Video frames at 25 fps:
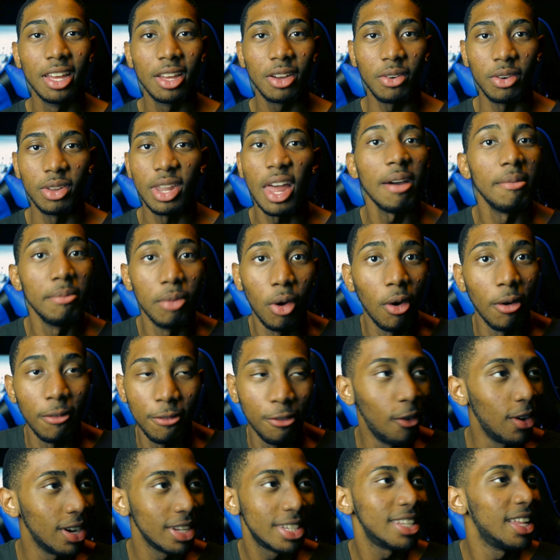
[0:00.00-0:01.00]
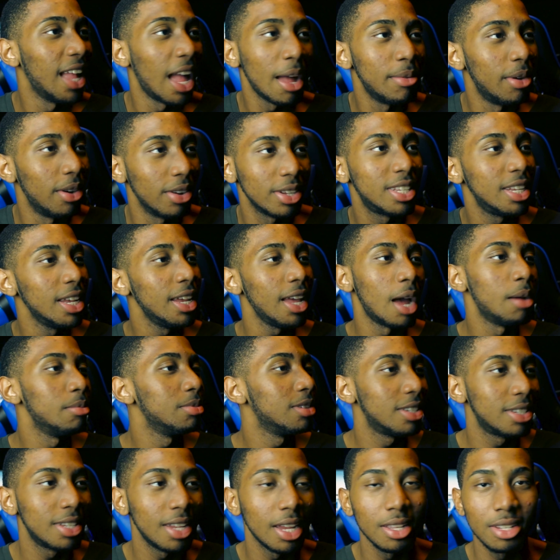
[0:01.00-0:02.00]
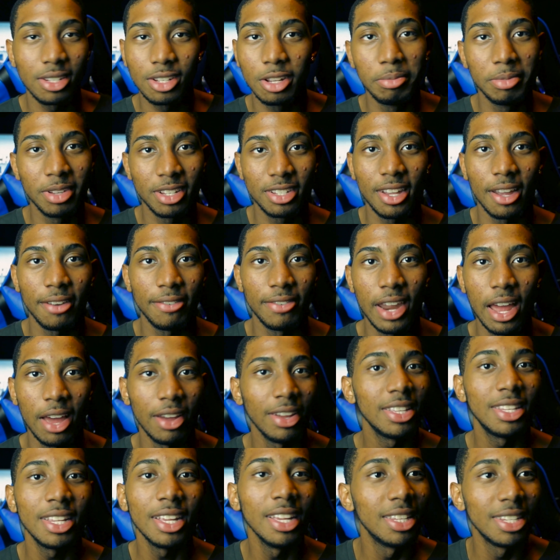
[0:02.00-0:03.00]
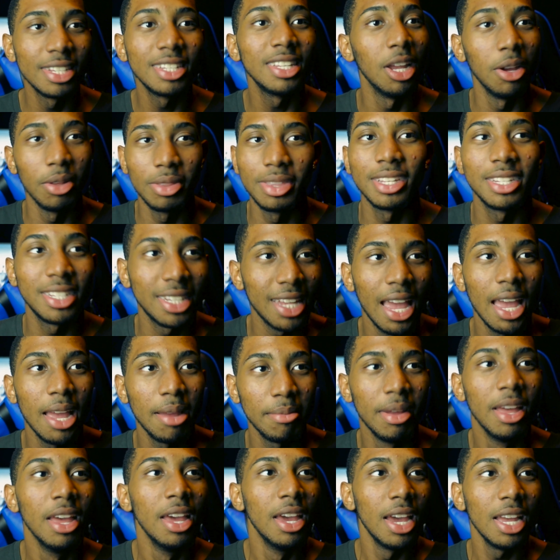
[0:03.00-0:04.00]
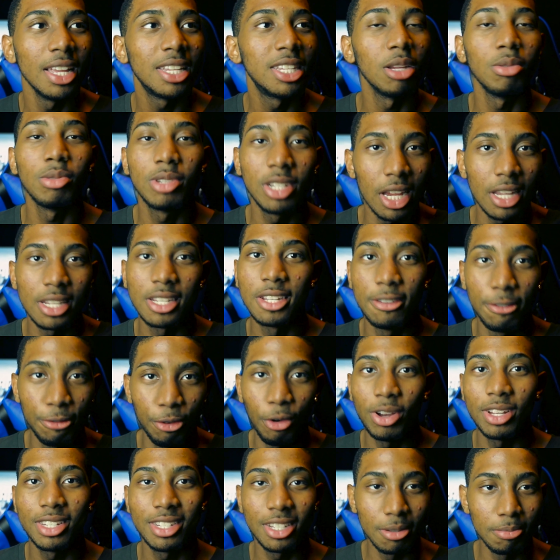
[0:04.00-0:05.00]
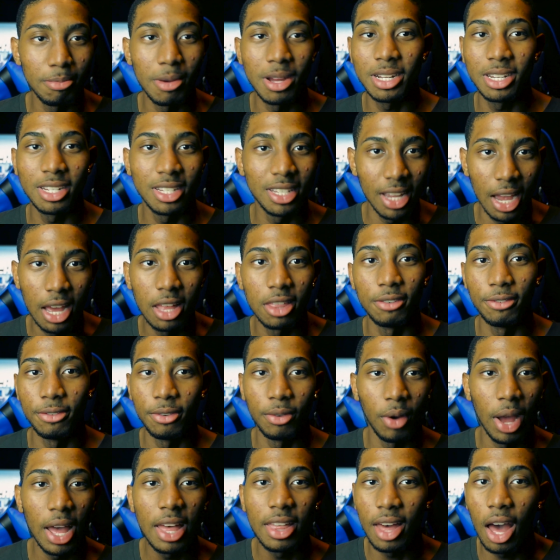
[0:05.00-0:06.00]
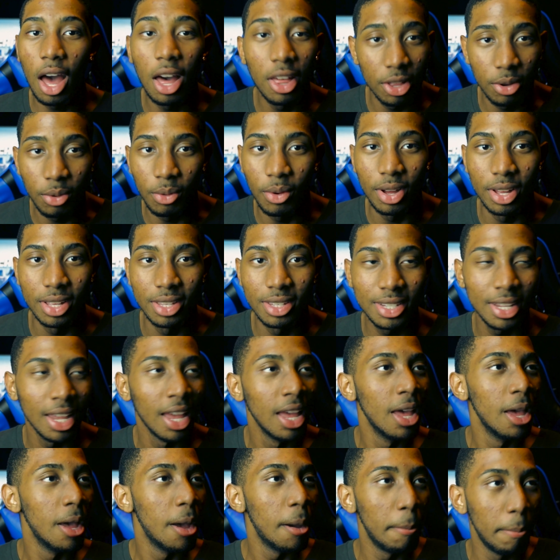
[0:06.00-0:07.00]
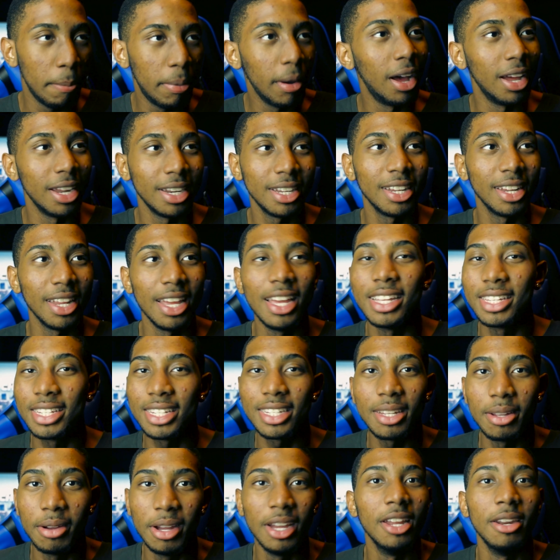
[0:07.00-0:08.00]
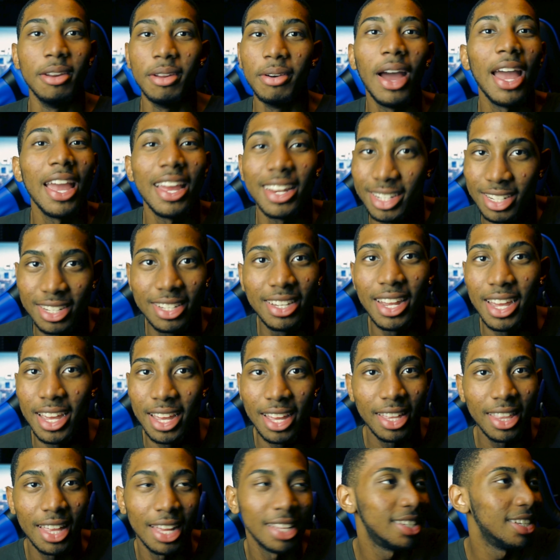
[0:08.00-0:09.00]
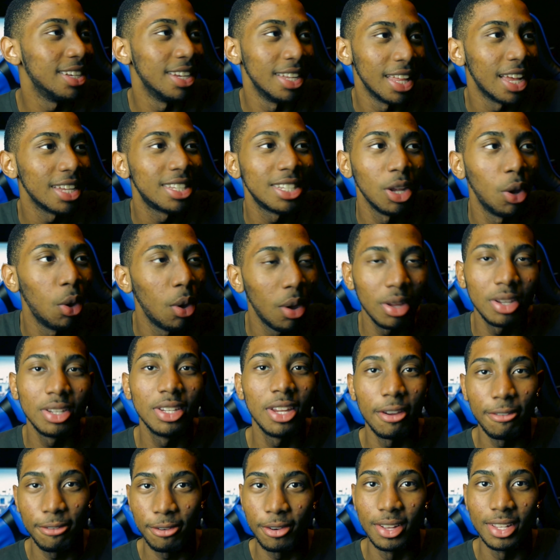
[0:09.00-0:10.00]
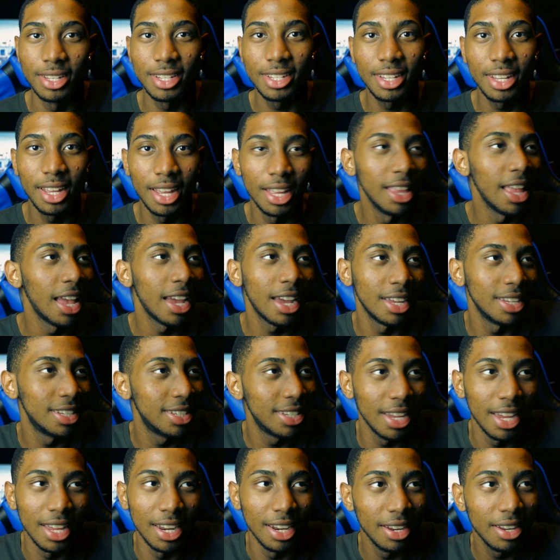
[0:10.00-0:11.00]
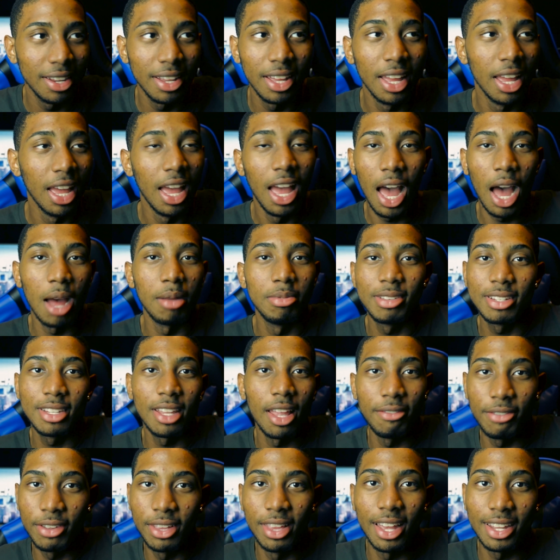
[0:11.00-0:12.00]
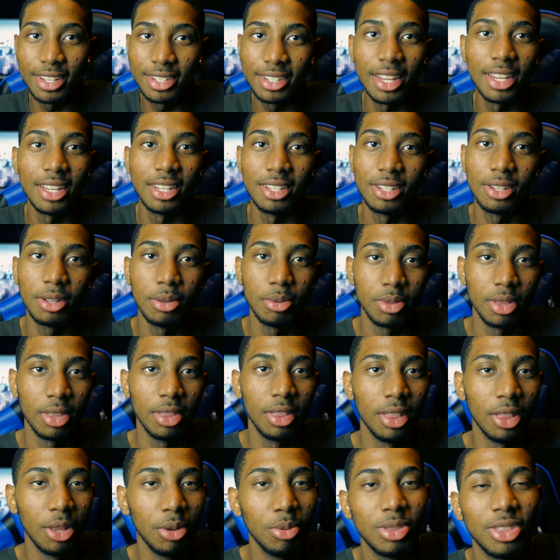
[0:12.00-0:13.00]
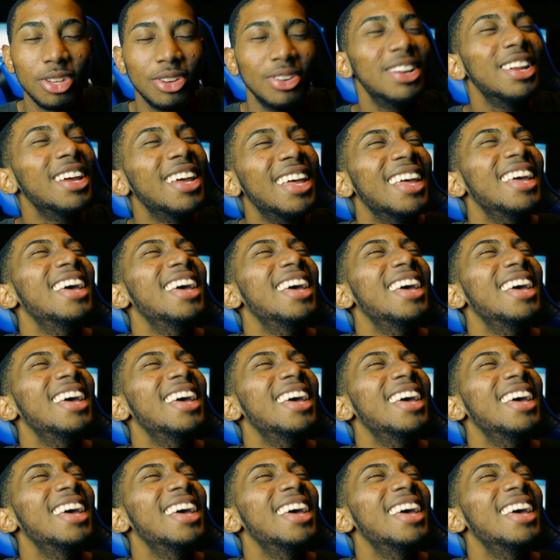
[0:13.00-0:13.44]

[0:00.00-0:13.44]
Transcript: Well, not more voiced, not more. See, I'm just saying stupid stuff now. It's still the same. It's still just as voiced as much as the other ones. but it's in HD. That's it. That's the only difference. And like I said, I'm just loving Lex Lang as Luthor.